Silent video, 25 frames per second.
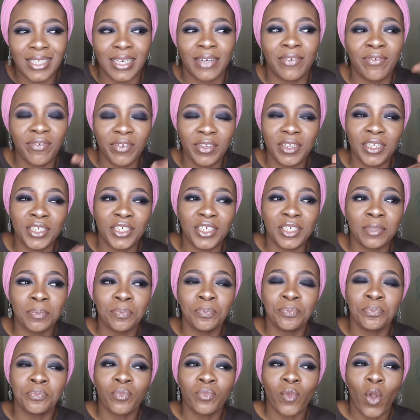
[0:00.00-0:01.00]
I finished
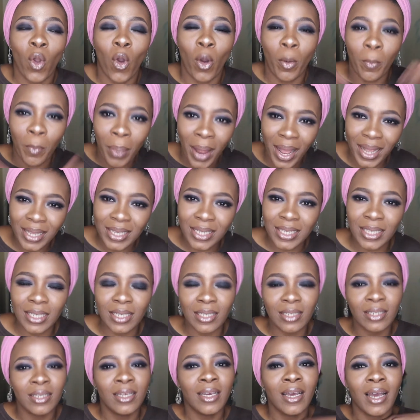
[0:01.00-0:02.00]

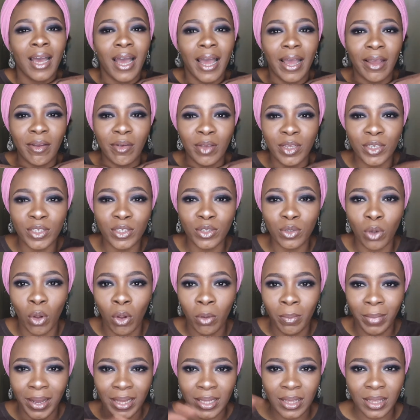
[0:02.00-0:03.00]
unpacking, arranging
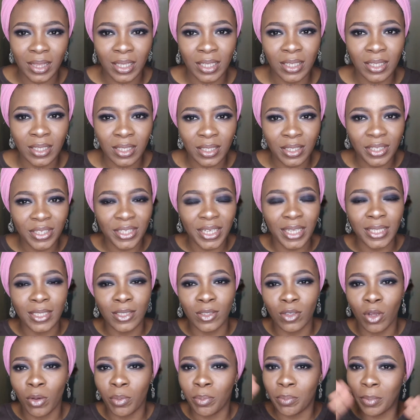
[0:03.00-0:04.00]
all my things,
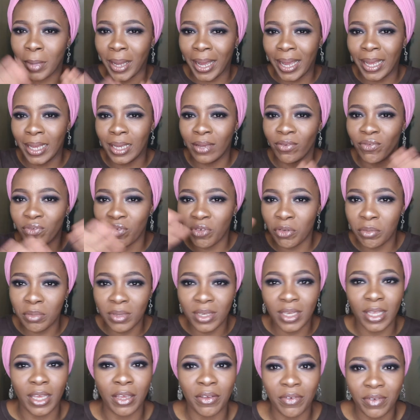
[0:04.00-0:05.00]
setting up my
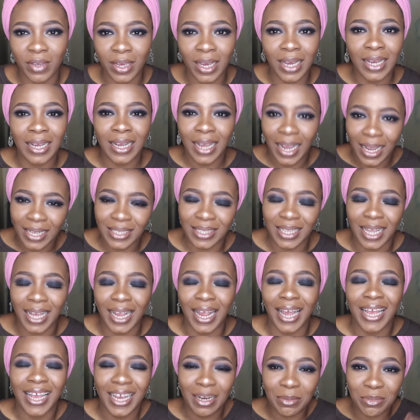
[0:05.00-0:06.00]
filming area, guys.
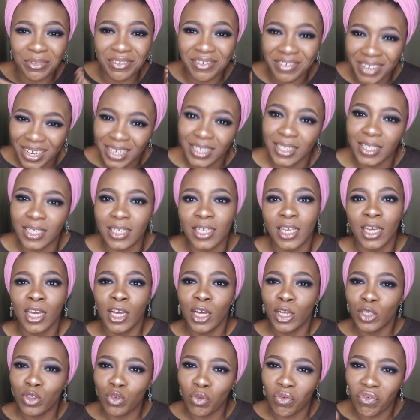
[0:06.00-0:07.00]
Like, I am ready
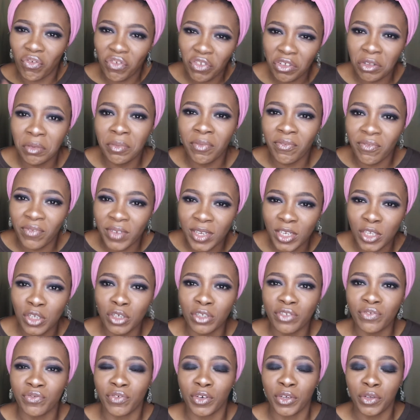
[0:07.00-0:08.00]
to film
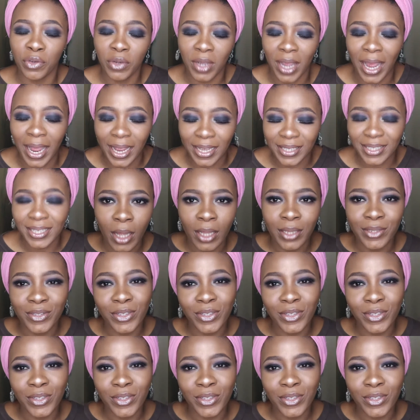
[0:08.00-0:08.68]
videos for you guys.